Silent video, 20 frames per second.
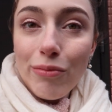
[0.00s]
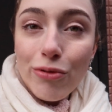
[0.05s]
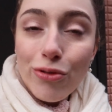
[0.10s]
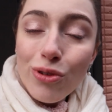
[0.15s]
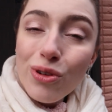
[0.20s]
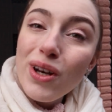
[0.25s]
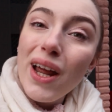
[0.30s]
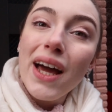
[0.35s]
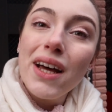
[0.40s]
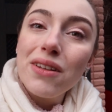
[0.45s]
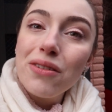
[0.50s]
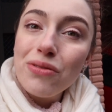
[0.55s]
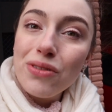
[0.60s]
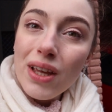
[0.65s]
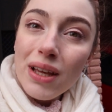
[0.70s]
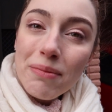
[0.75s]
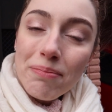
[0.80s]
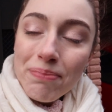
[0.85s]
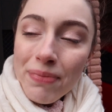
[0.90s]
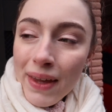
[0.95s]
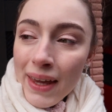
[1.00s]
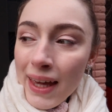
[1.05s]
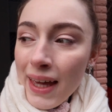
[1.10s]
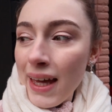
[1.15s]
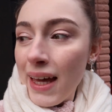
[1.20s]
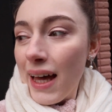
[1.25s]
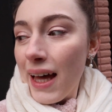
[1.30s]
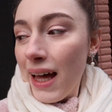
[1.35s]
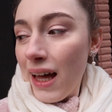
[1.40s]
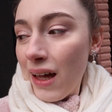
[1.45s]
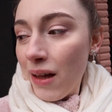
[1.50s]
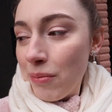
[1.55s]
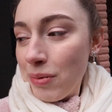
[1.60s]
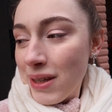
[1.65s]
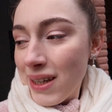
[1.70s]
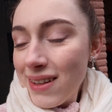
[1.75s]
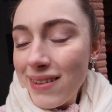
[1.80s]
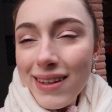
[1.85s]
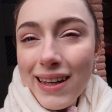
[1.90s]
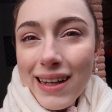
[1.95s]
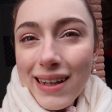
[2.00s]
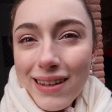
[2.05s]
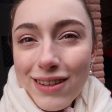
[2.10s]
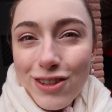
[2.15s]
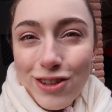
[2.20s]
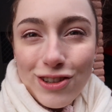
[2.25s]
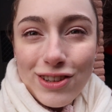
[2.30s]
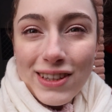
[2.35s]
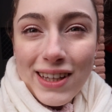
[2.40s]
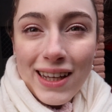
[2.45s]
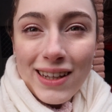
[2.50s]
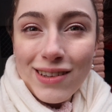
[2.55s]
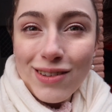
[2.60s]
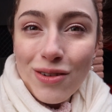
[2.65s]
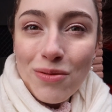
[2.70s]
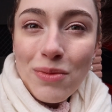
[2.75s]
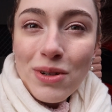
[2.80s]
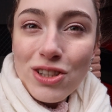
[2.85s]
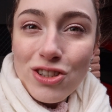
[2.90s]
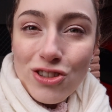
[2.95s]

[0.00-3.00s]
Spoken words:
gardens are usually found in